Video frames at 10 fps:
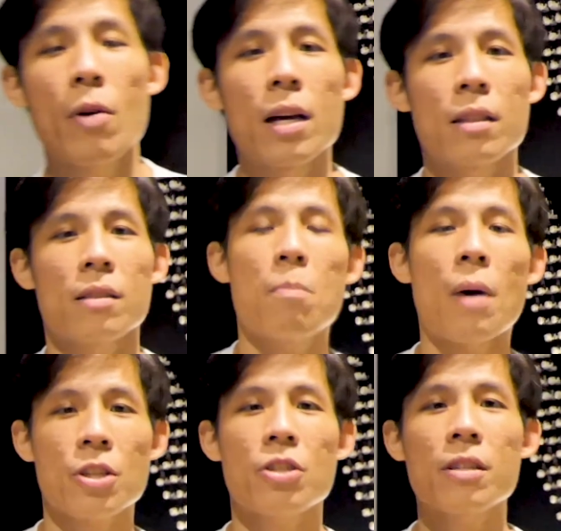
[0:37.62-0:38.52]
at
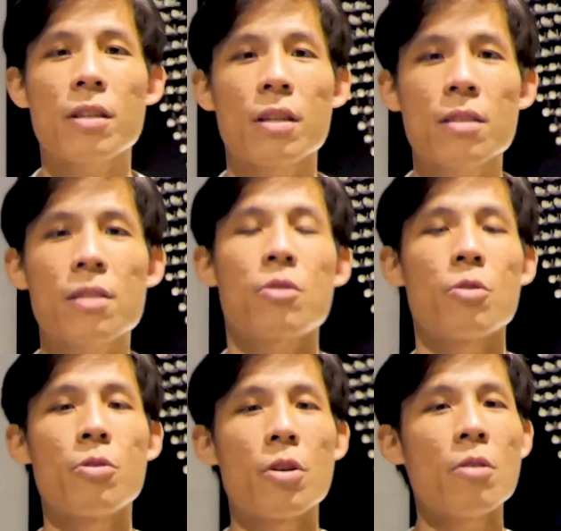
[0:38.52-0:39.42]
Martiangear
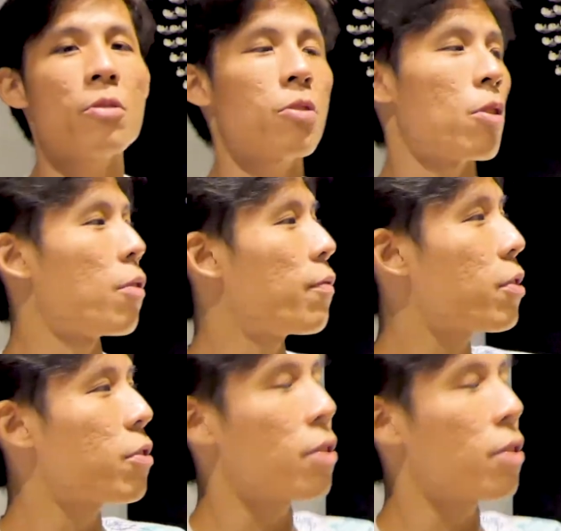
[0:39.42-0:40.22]
Studio. So first